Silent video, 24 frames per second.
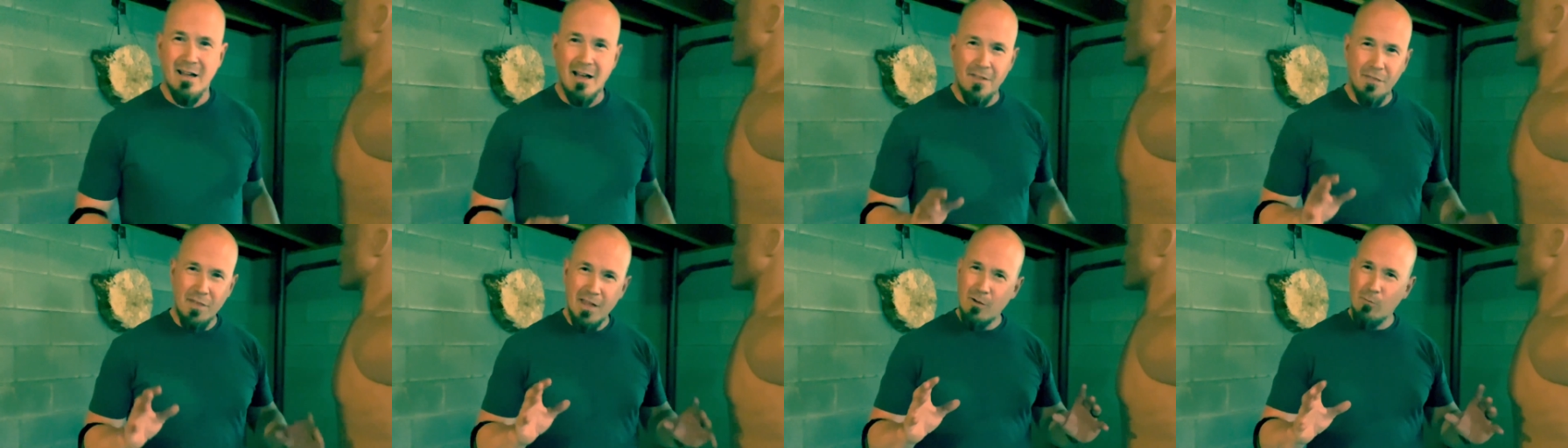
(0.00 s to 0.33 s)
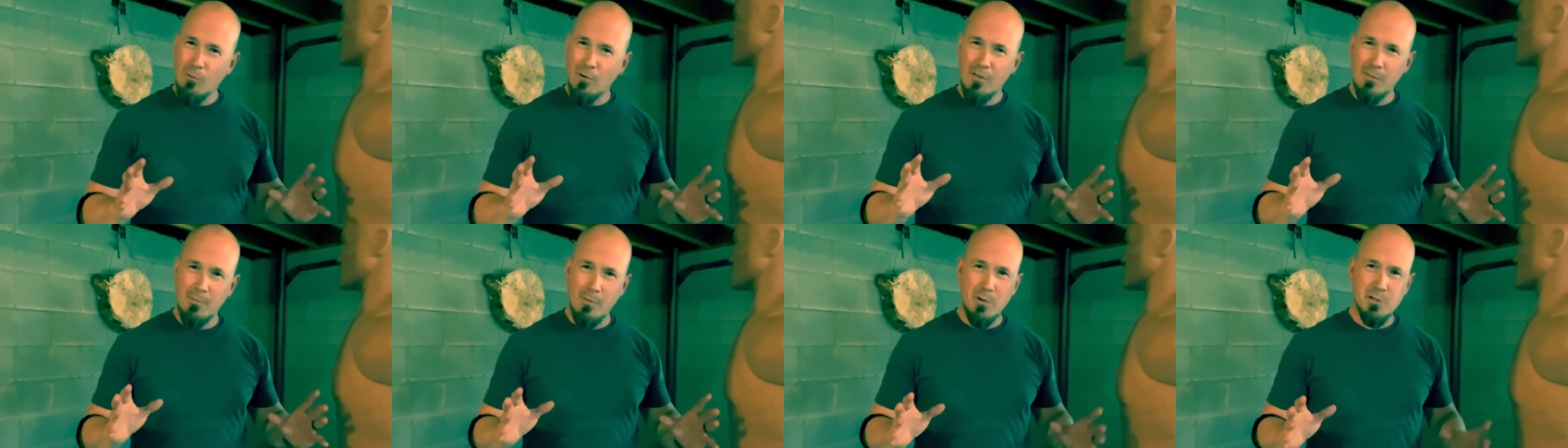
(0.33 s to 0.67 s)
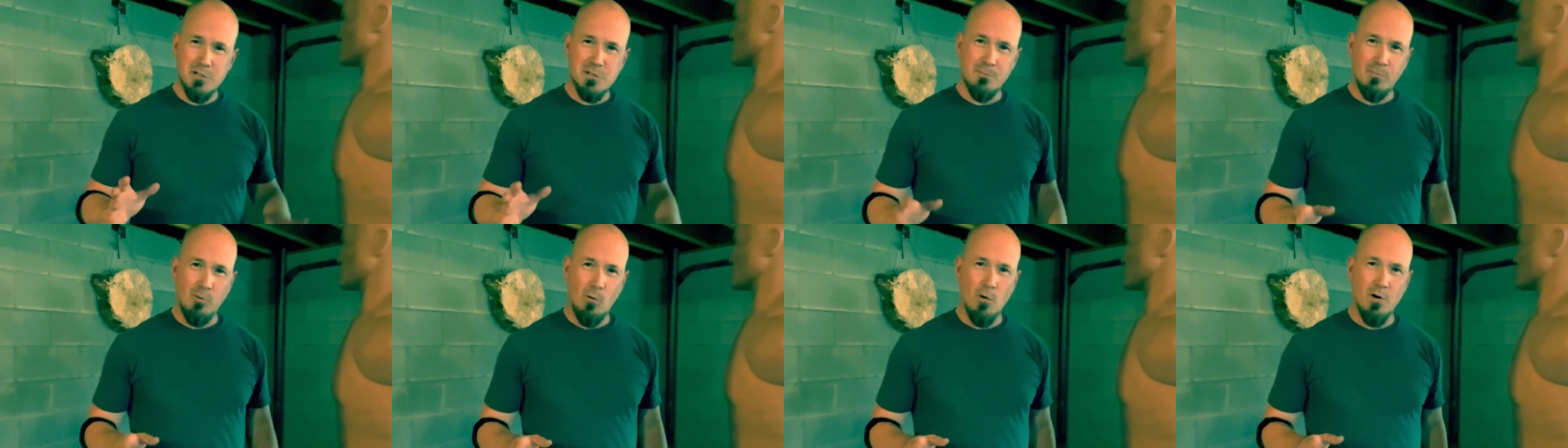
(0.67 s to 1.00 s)
I think one of the
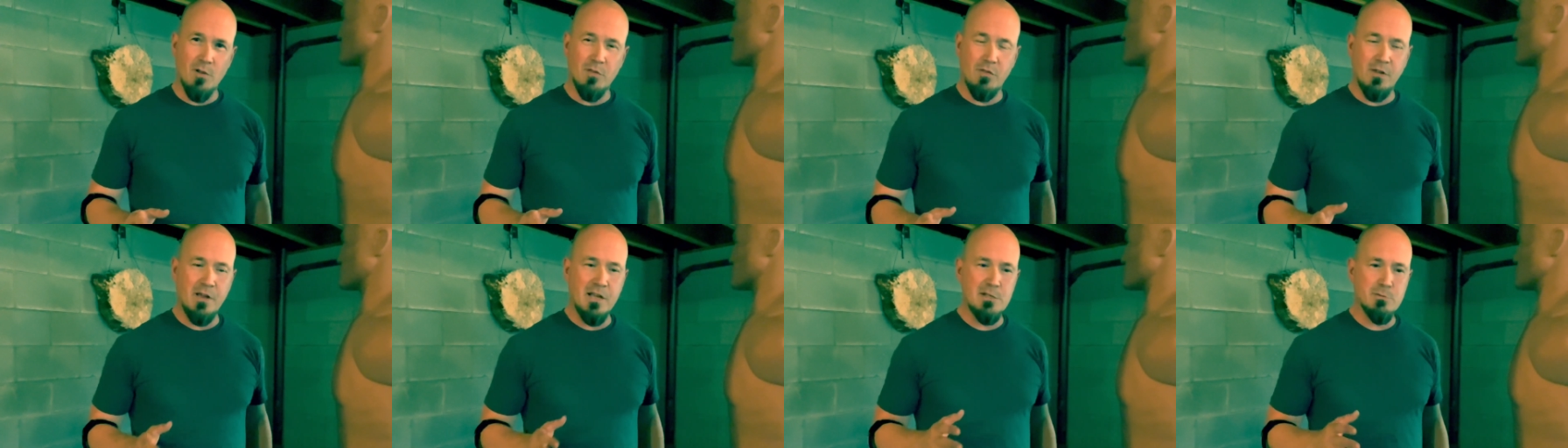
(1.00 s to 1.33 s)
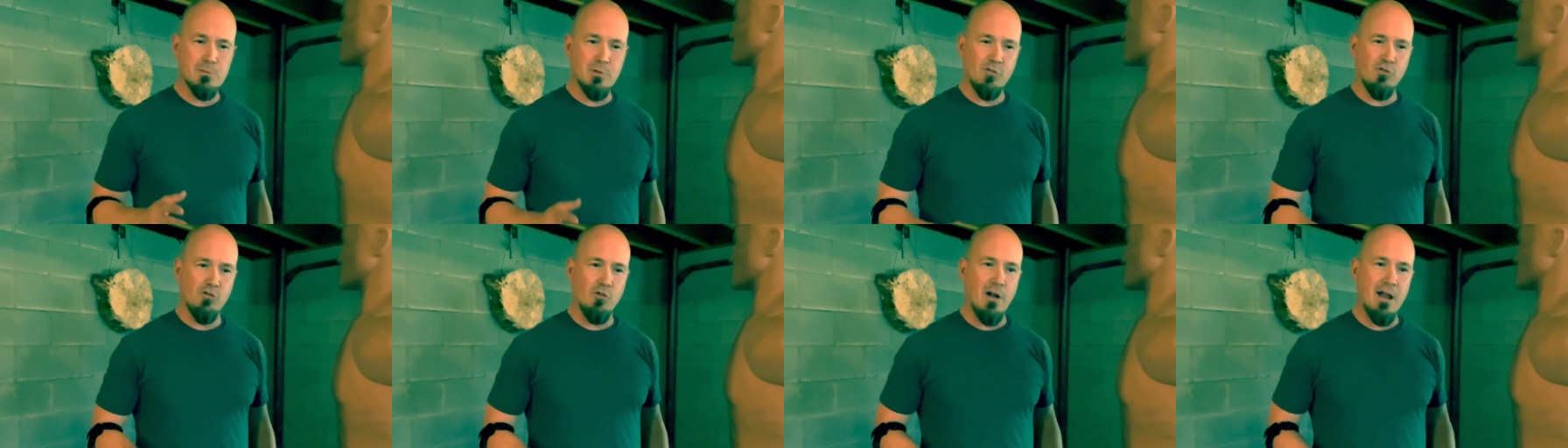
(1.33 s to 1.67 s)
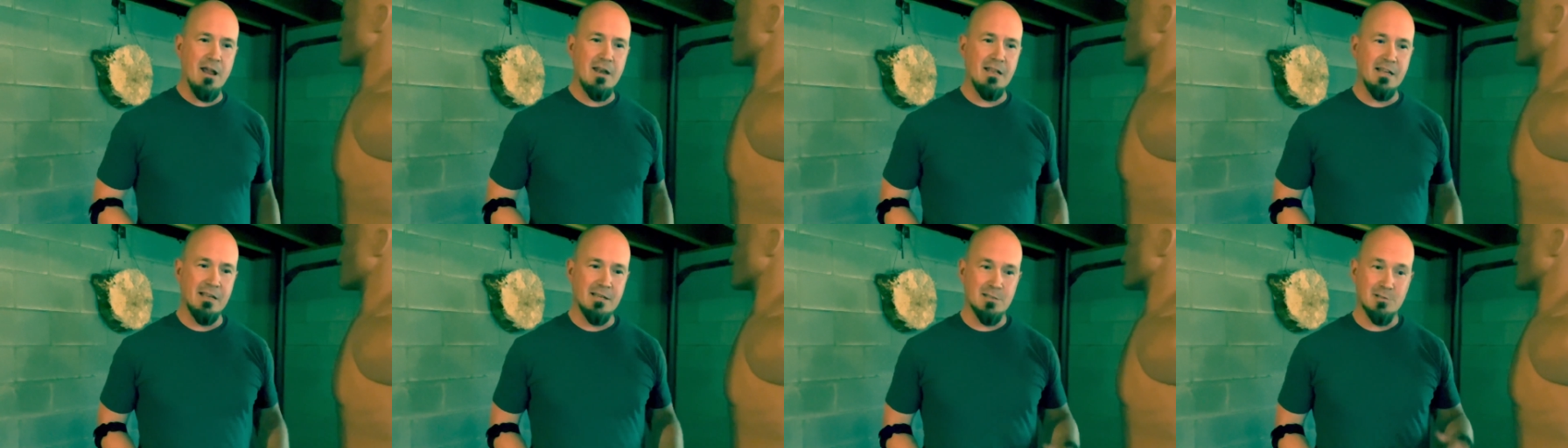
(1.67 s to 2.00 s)
most important things with
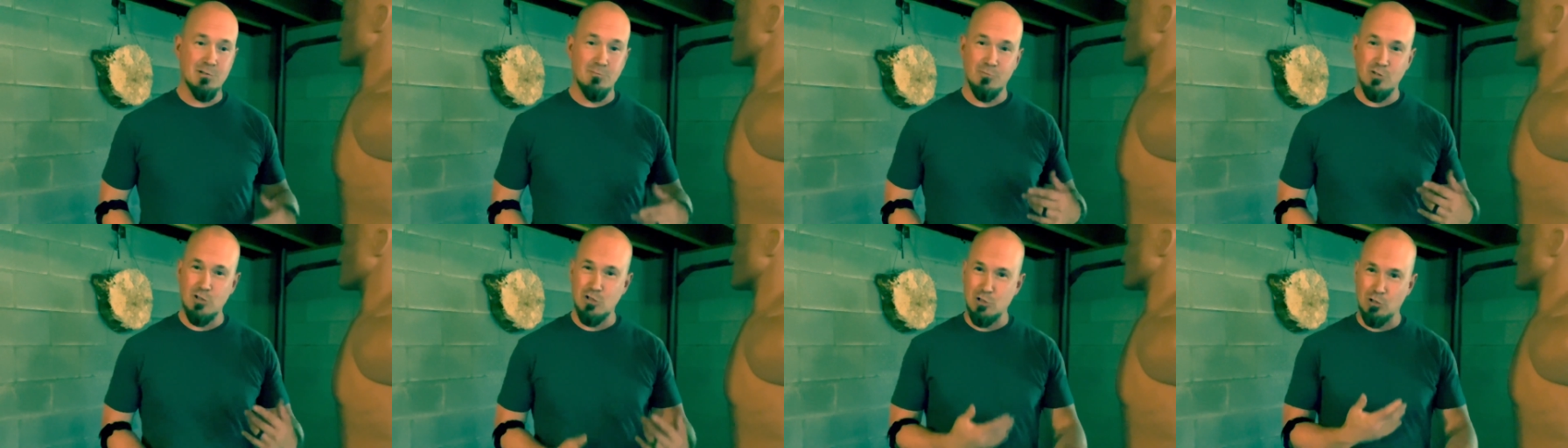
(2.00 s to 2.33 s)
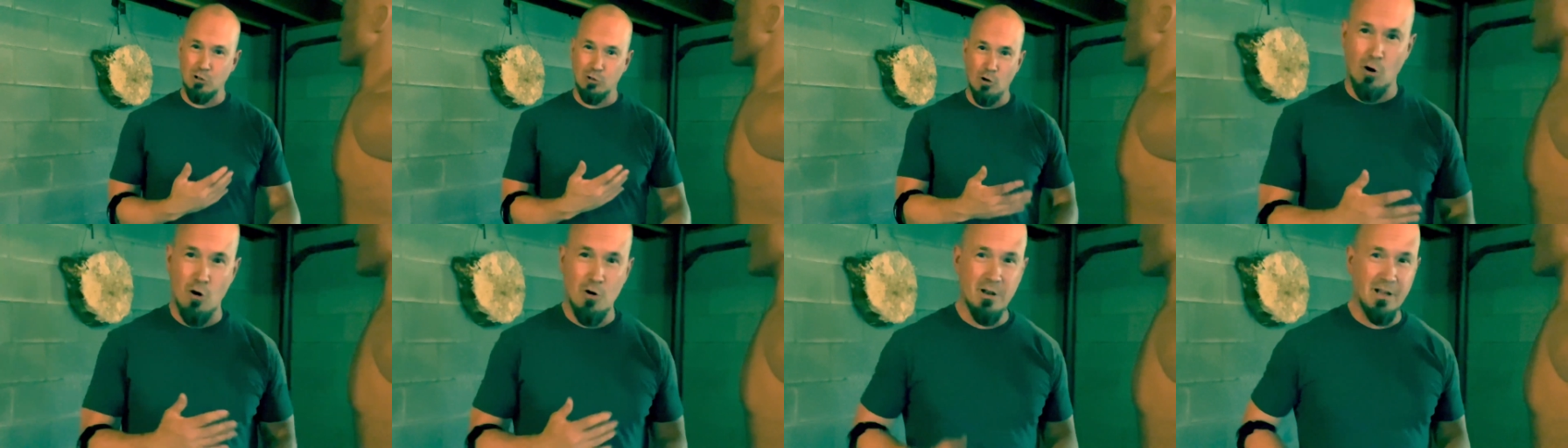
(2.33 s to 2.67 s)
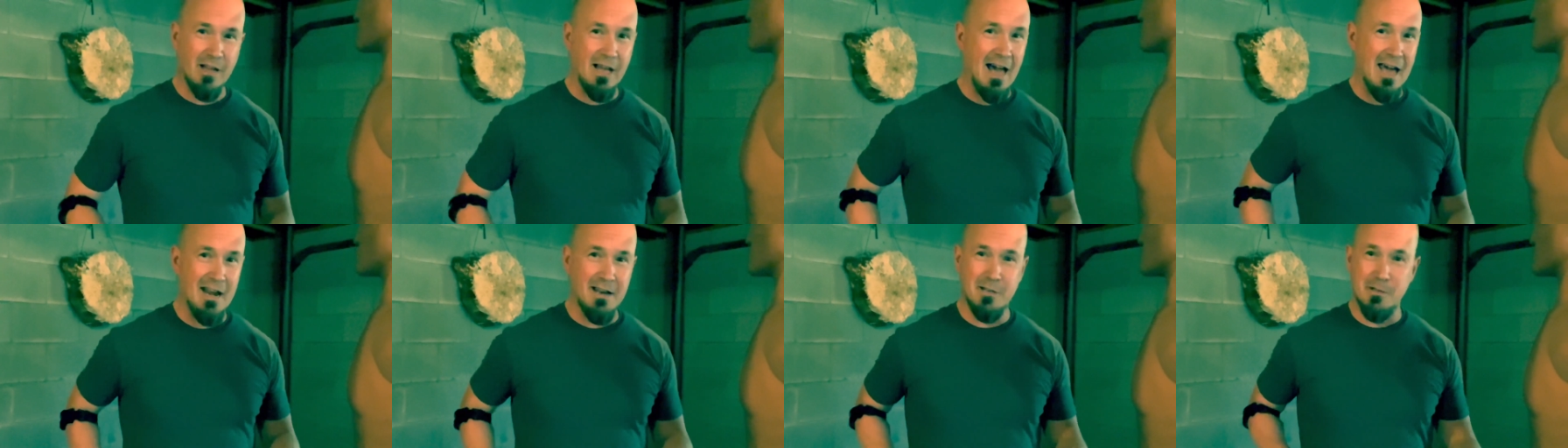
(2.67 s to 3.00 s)
training is just learning how to